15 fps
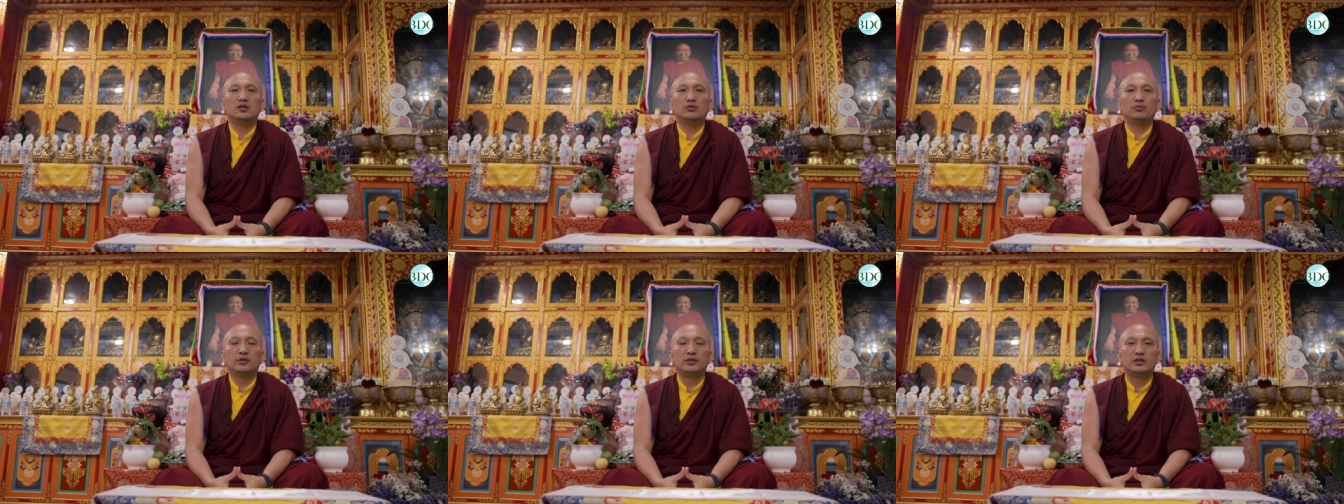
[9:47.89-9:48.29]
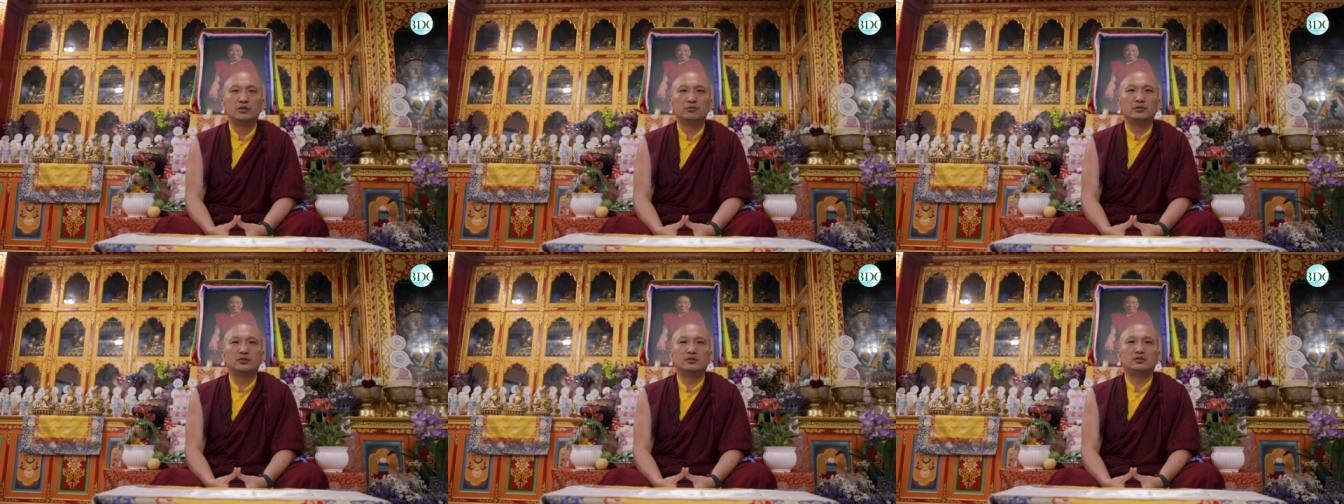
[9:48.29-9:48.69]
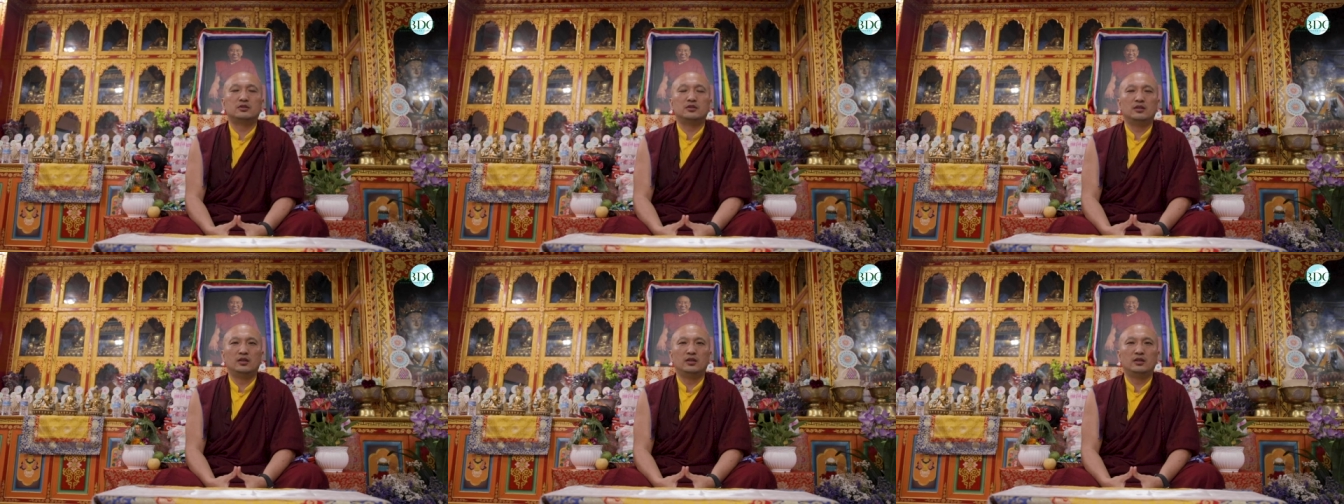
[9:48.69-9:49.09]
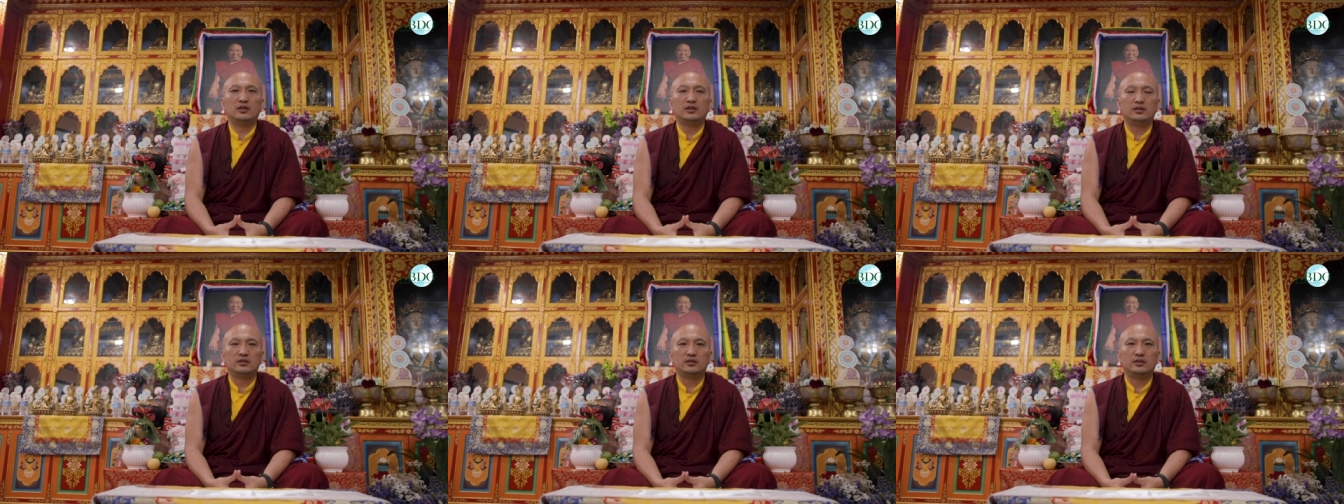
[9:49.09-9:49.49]
when he was
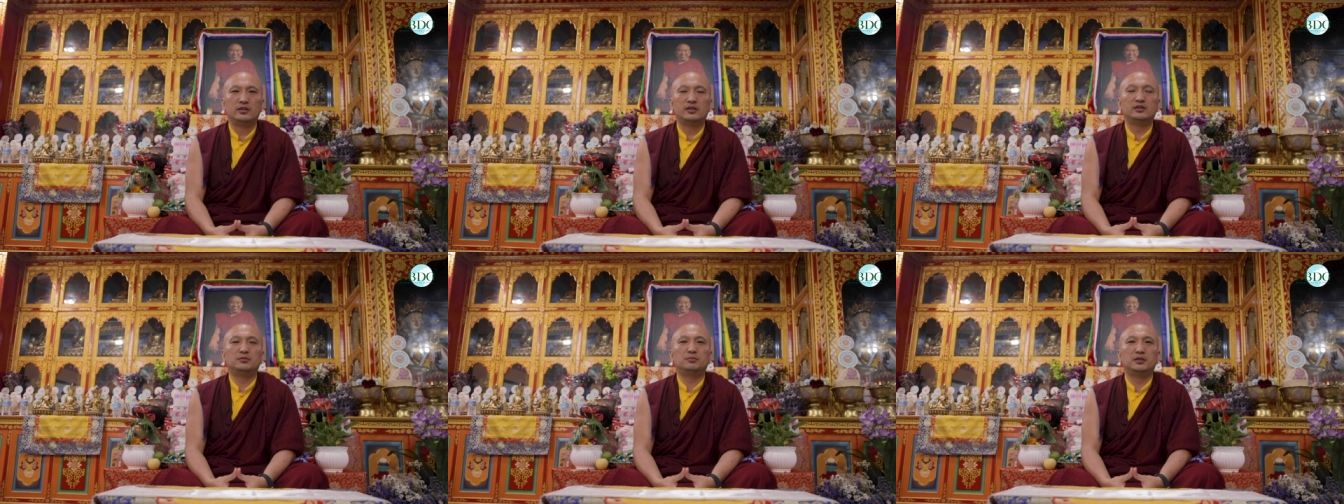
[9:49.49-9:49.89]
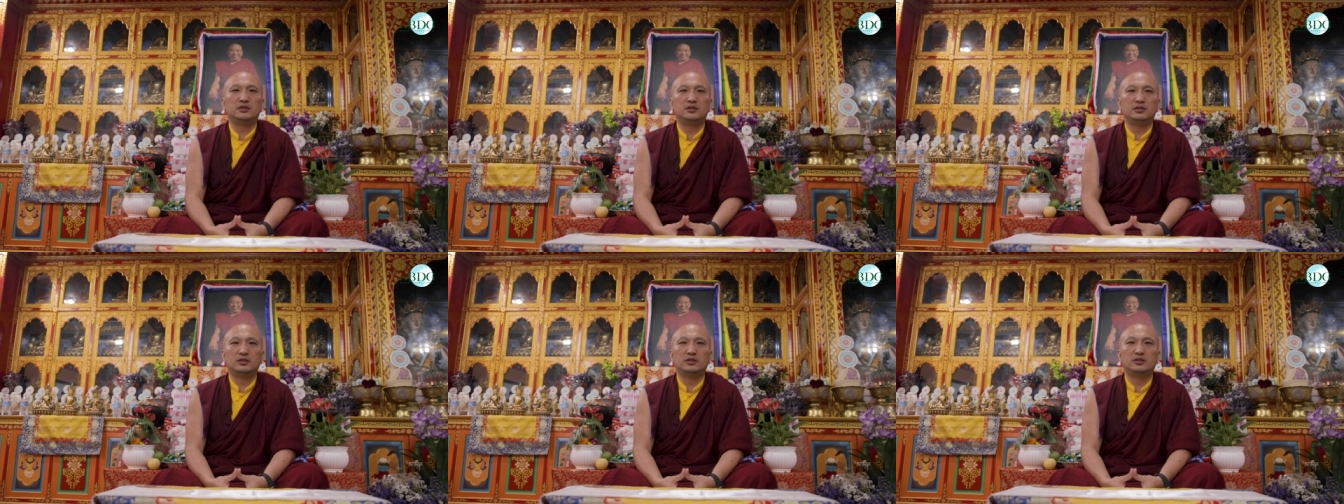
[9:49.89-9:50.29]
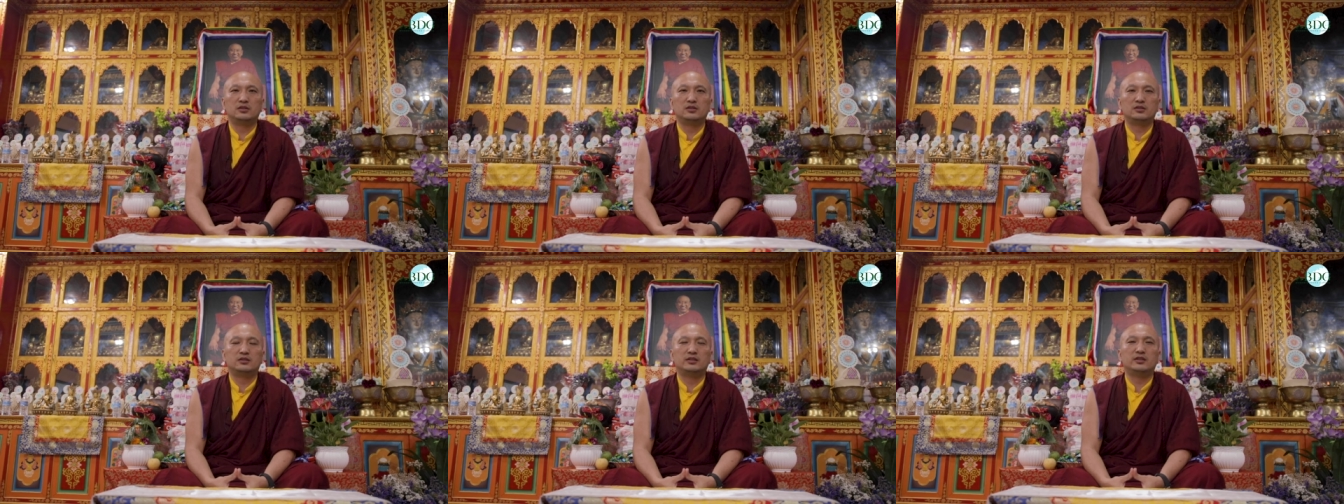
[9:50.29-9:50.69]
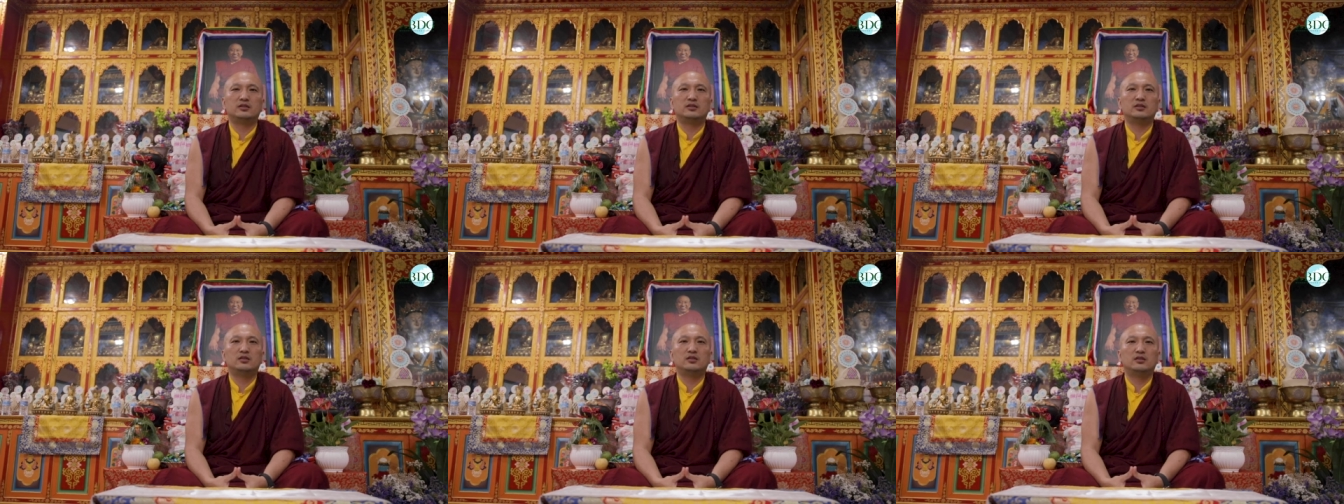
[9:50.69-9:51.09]
in his meditation state,